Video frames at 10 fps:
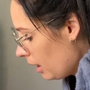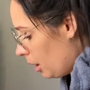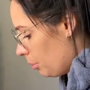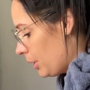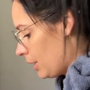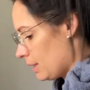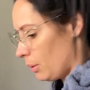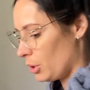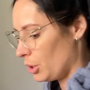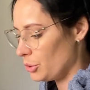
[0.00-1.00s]
because I
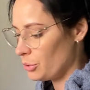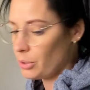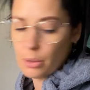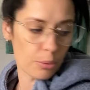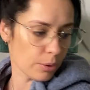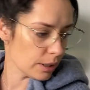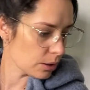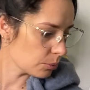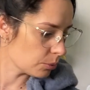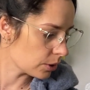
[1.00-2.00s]
want to do a real
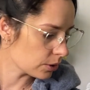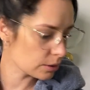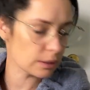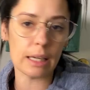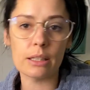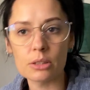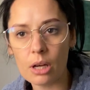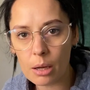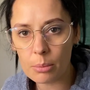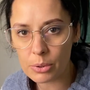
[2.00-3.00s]
world
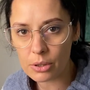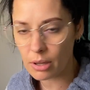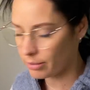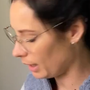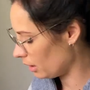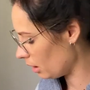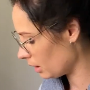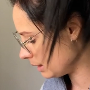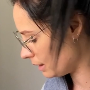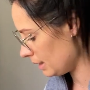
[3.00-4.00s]
example of how long
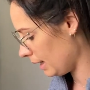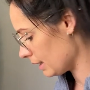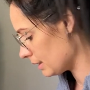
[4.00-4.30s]
it takes